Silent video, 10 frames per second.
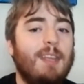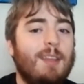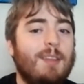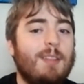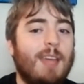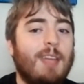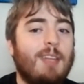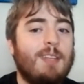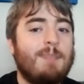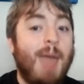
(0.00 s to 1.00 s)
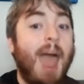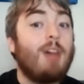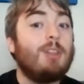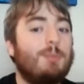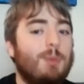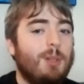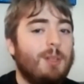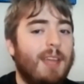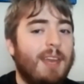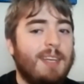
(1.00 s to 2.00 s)
like palatable
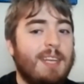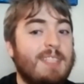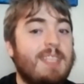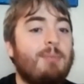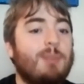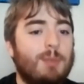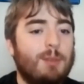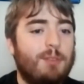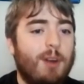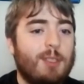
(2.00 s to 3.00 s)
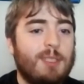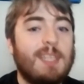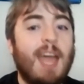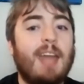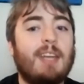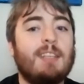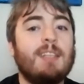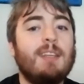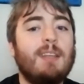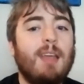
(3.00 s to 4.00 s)
and acceptable for our society.
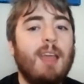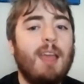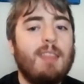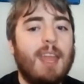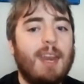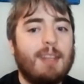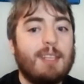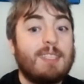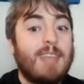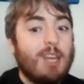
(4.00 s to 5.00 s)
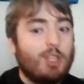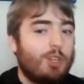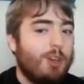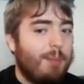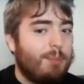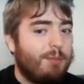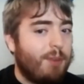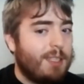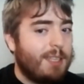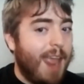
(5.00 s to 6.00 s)
Then the state should not be
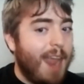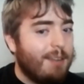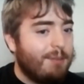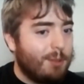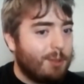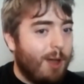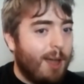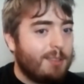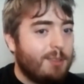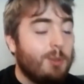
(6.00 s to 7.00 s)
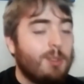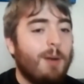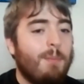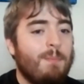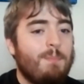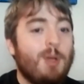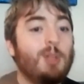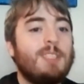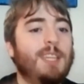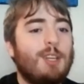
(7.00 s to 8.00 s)
fronting any of those costs. Those are
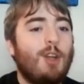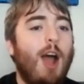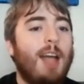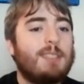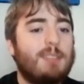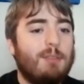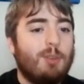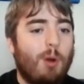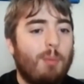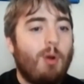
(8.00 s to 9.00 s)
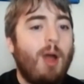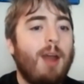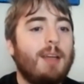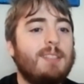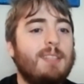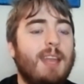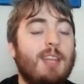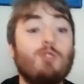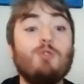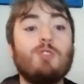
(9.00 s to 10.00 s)
built-in costs of your product, and
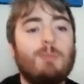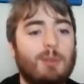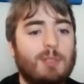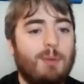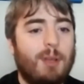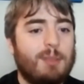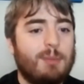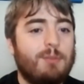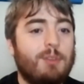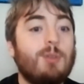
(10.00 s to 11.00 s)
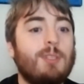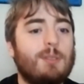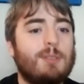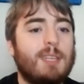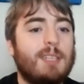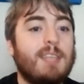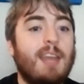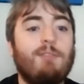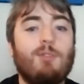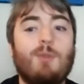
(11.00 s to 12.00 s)
you should be responsible for doing those things. And
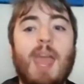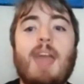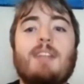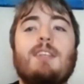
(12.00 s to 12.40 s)
if you can't